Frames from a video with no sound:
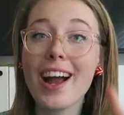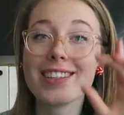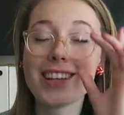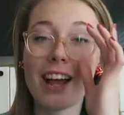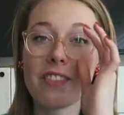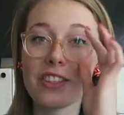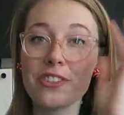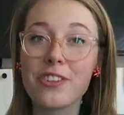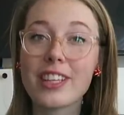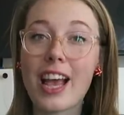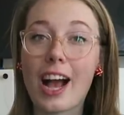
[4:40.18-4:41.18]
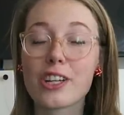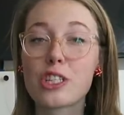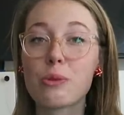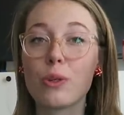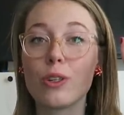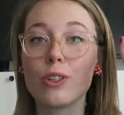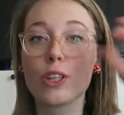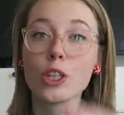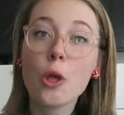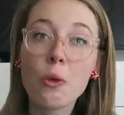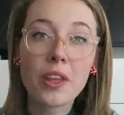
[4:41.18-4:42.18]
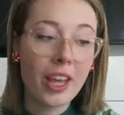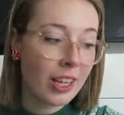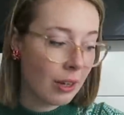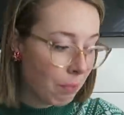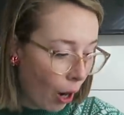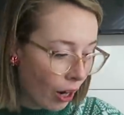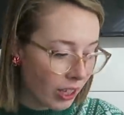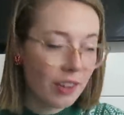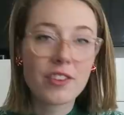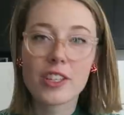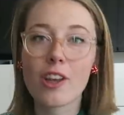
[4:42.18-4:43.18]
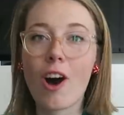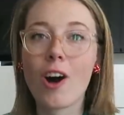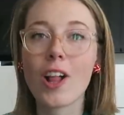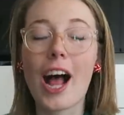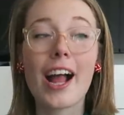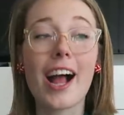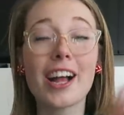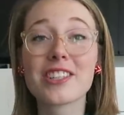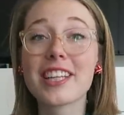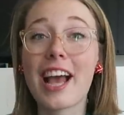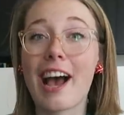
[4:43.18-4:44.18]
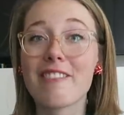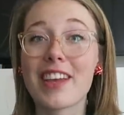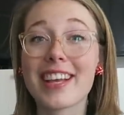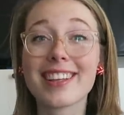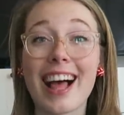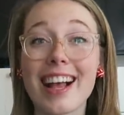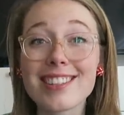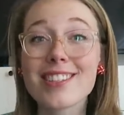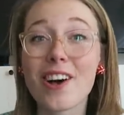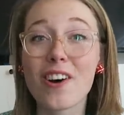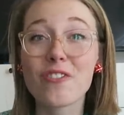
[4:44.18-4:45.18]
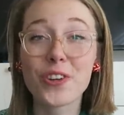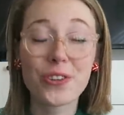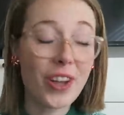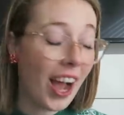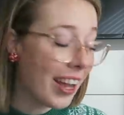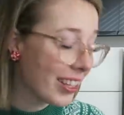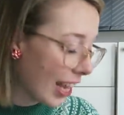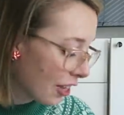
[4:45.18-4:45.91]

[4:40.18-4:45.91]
I dive into the actual clothing part of this haul, I actually have a glasses haul for you guys.